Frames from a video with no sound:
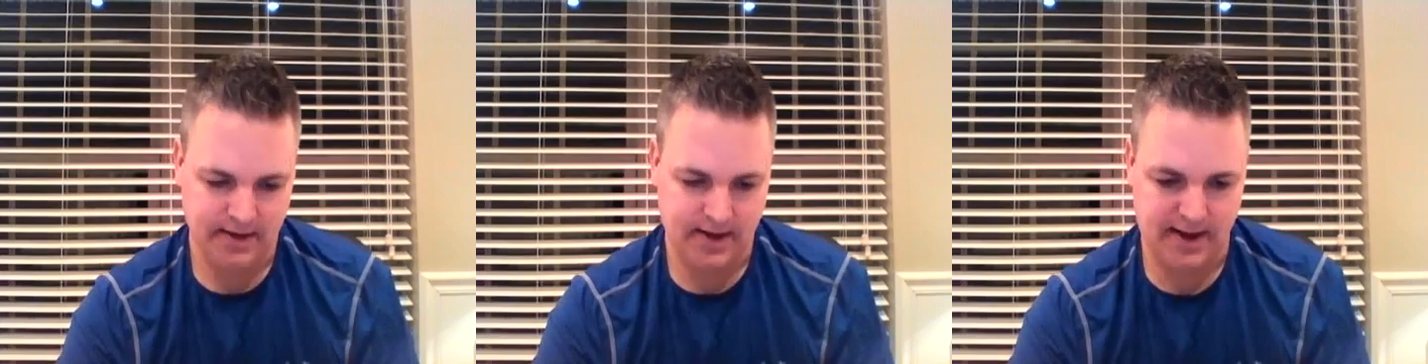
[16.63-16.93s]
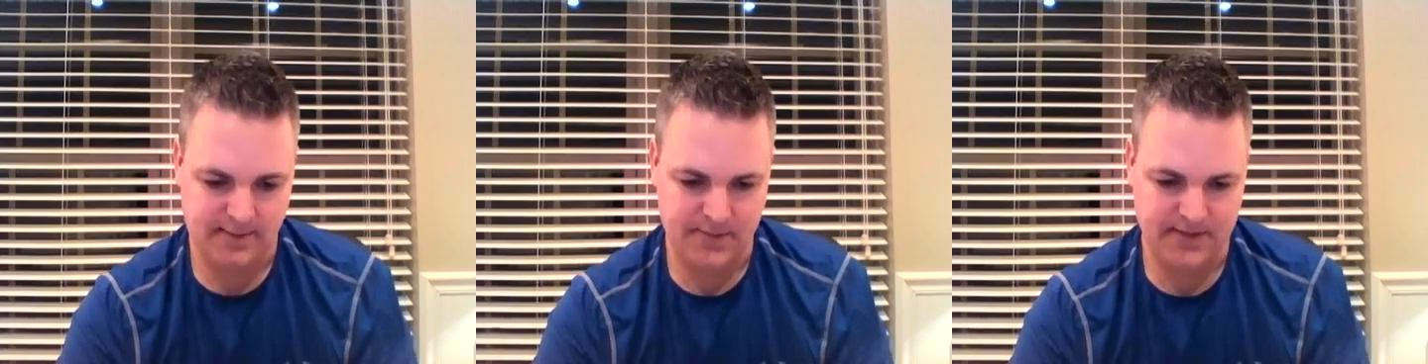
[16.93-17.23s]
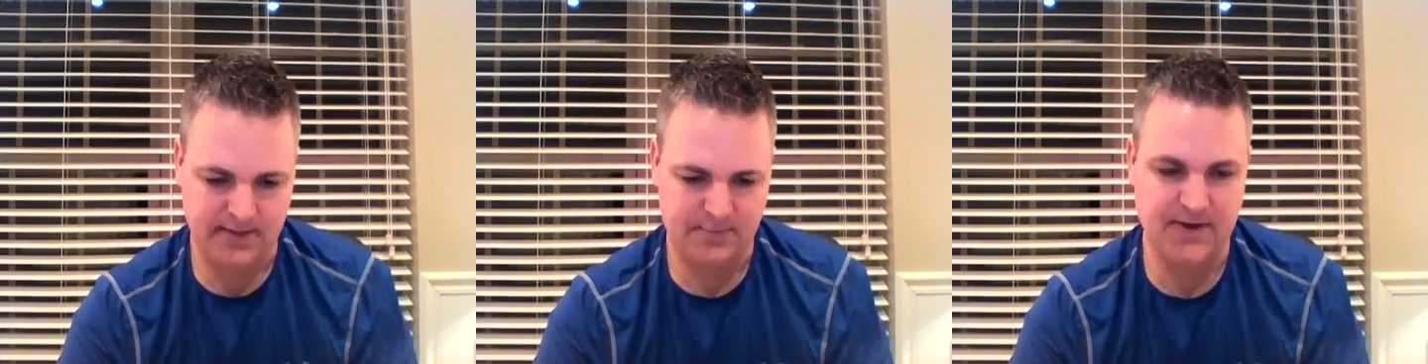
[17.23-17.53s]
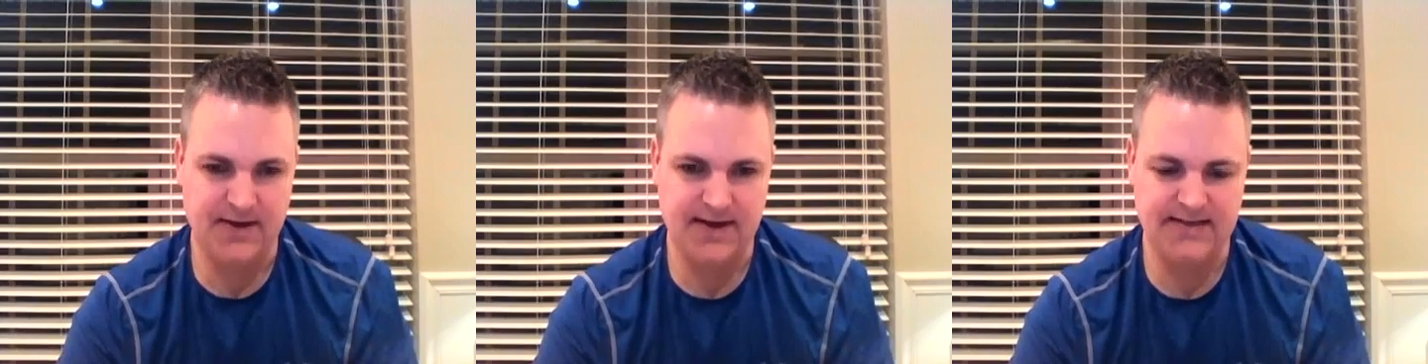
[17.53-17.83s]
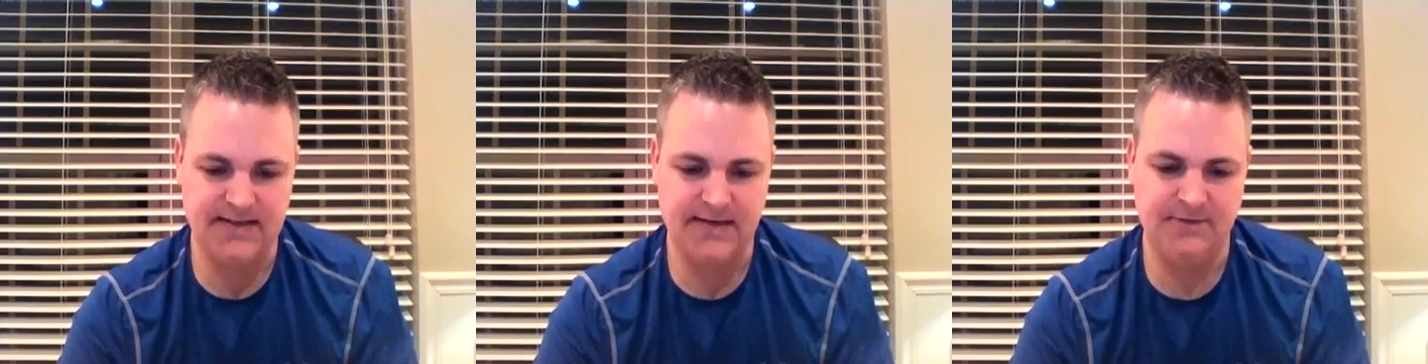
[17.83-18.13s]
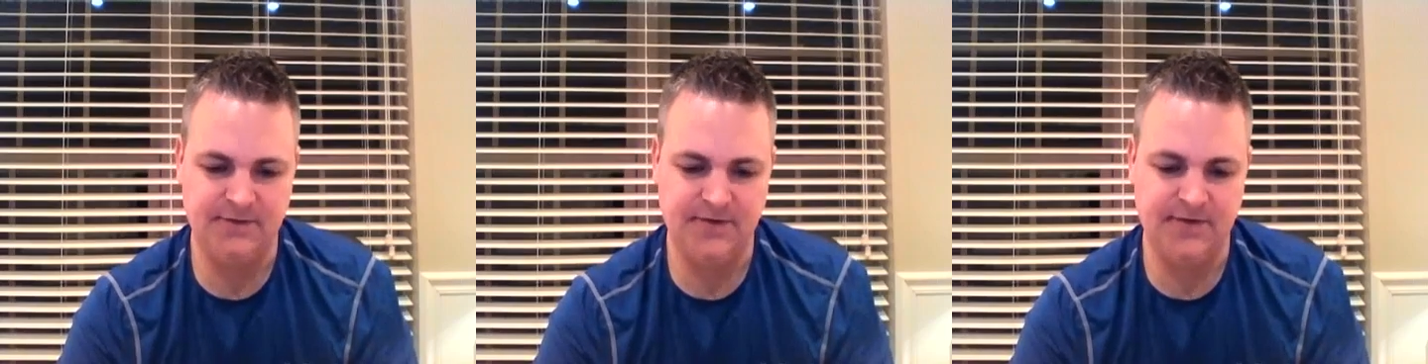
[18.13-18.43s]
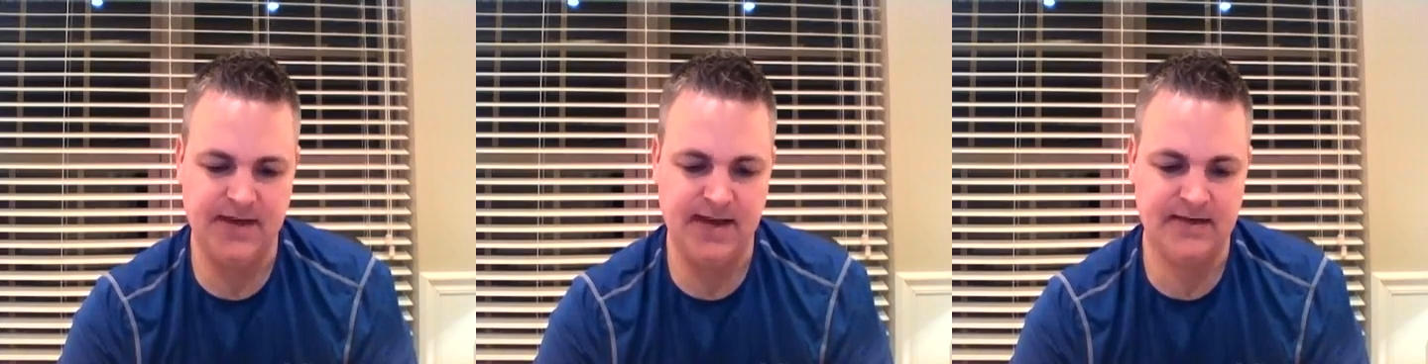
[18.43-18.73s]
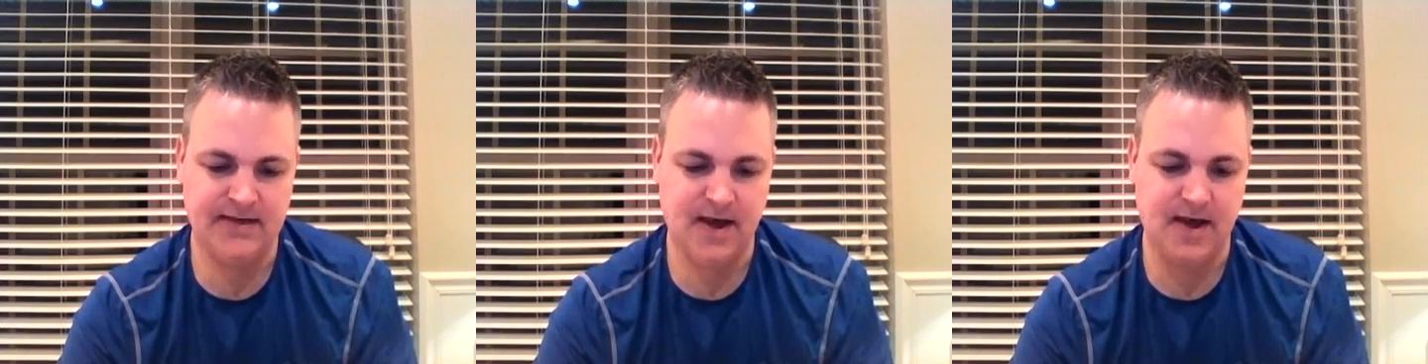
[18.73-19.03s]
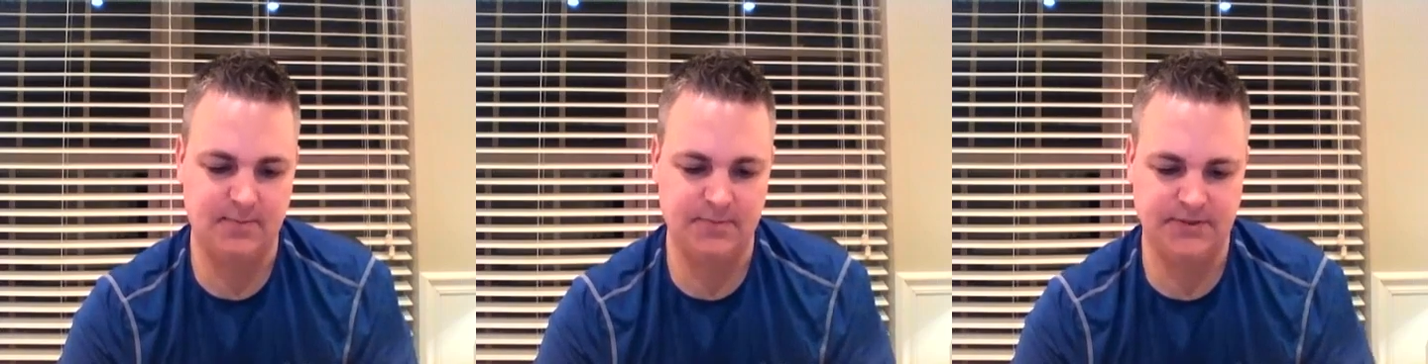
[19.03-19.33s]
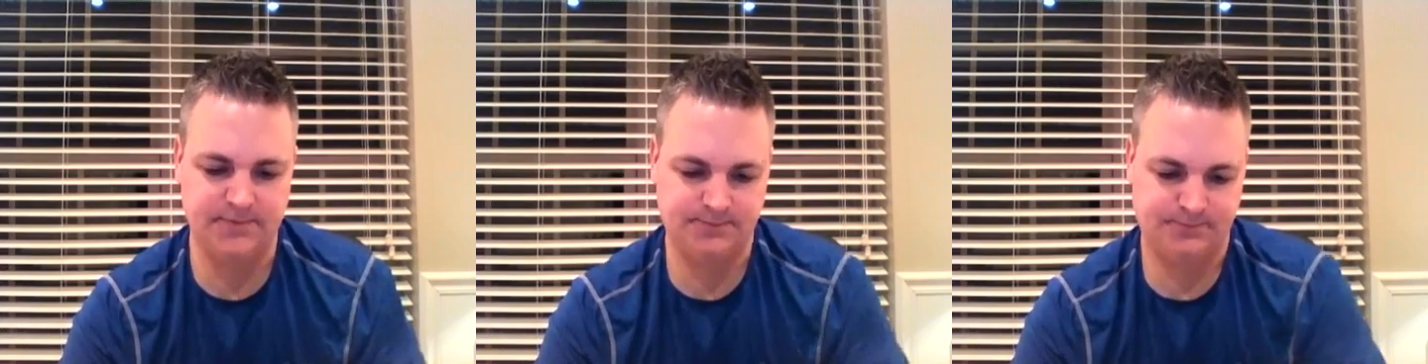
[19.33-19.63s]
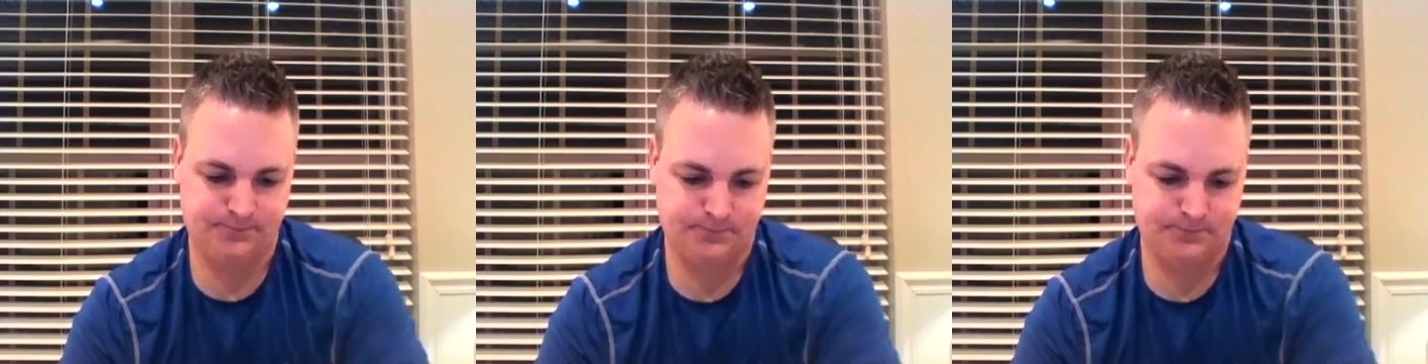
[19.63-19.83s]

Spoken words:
I picked up the 1958 Topps,